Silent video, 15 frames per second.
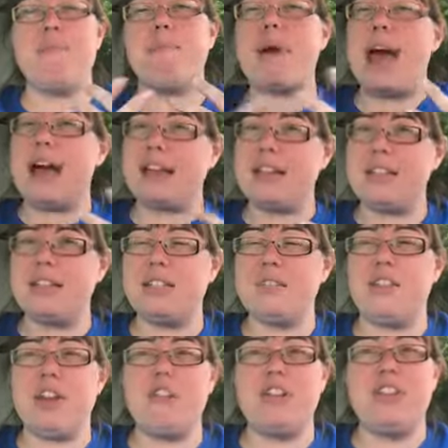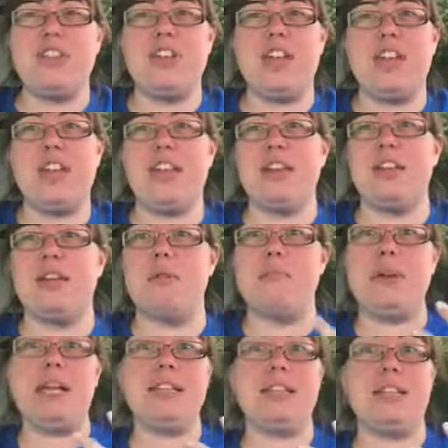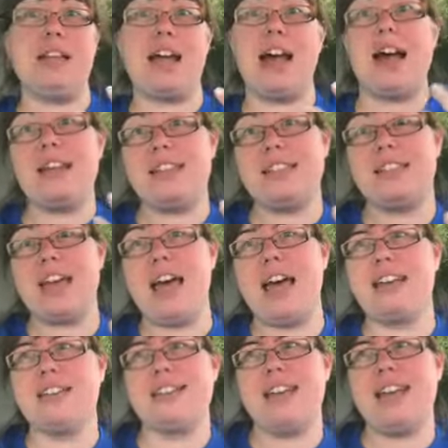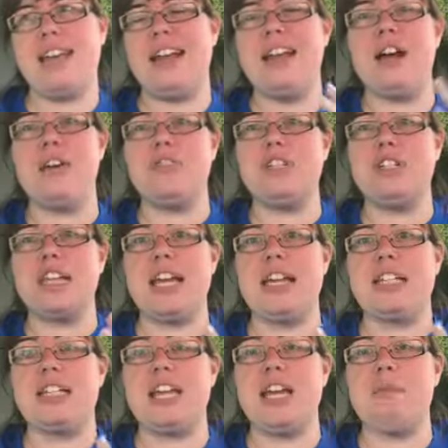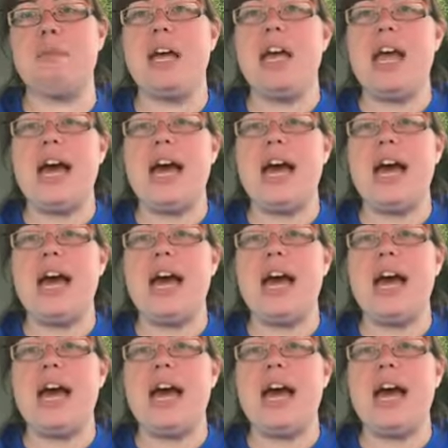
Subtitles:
back ends of everything, and the amazing Aslan, however you say his name,